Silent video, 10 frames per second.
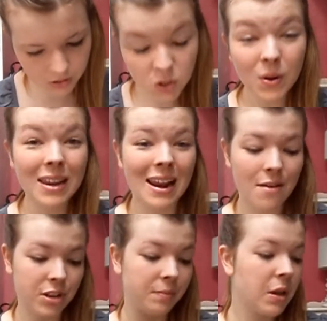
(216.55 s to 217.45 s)

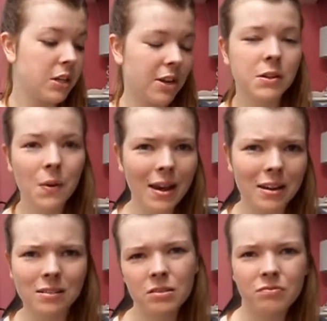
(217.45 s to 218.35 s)
2011. So
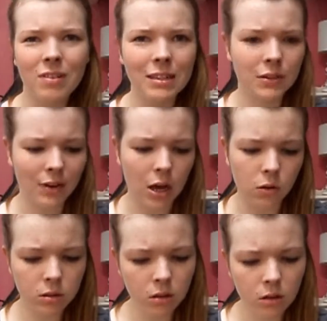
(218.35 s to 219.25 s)
it's relatively
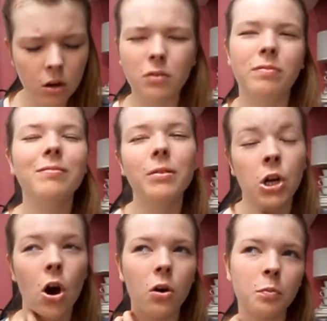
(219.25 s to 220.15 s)
old. Not
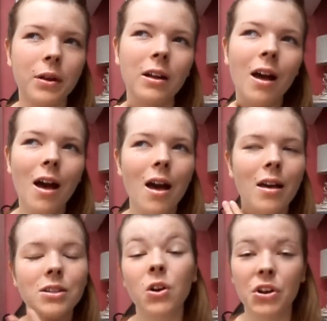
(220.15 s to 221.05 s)
old, but
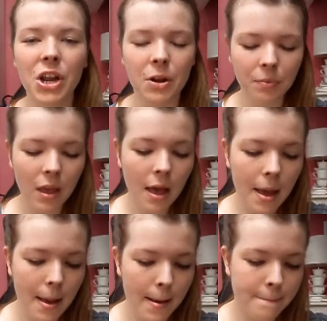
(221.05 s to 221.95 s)
it's not new.
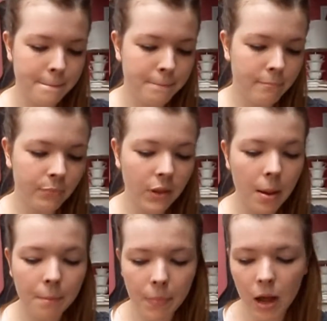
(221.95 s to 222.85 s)

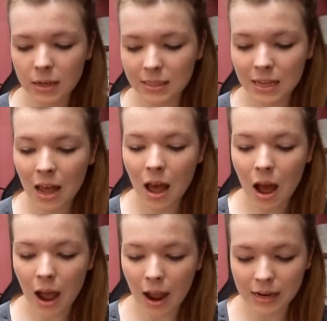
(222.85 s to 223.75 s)
But
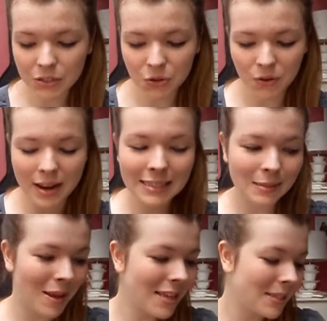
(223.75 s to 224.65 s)
I saw it in
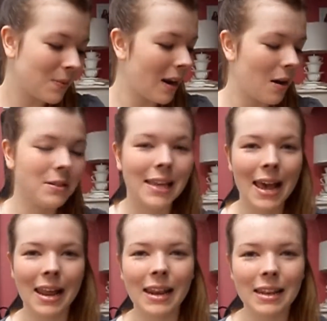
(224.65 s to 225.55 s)
Smiths when I was
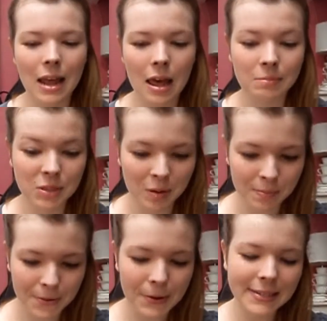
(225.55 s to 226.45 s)
getting some other
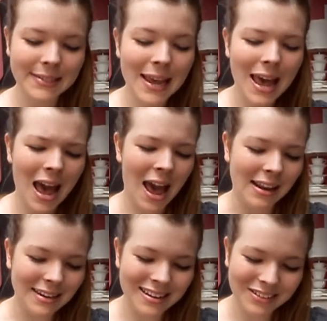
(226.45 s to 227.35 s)
books,
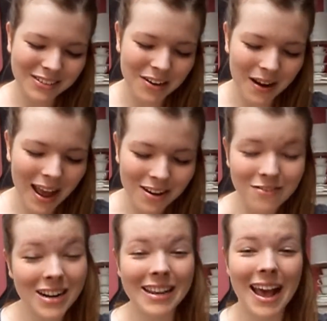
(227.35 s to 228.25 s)
and I just knew I hadn't
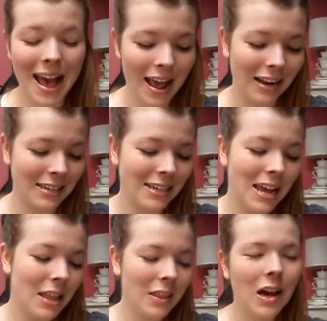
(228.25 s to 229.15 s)
read it yet, and
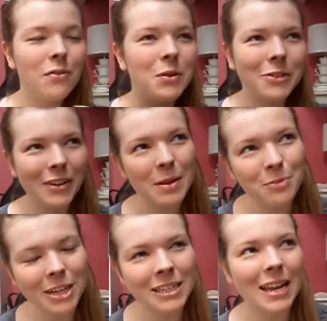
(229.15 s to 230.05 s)
the cover was really
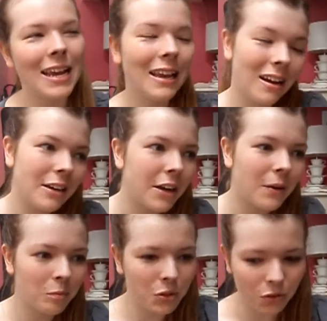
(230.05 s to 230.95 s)
pretty. I know,
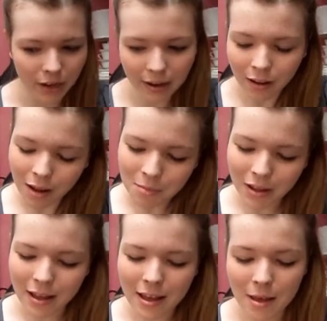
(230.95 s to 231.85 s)
I'm sorry,
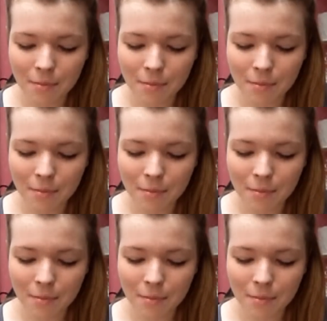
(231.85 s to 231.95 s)
but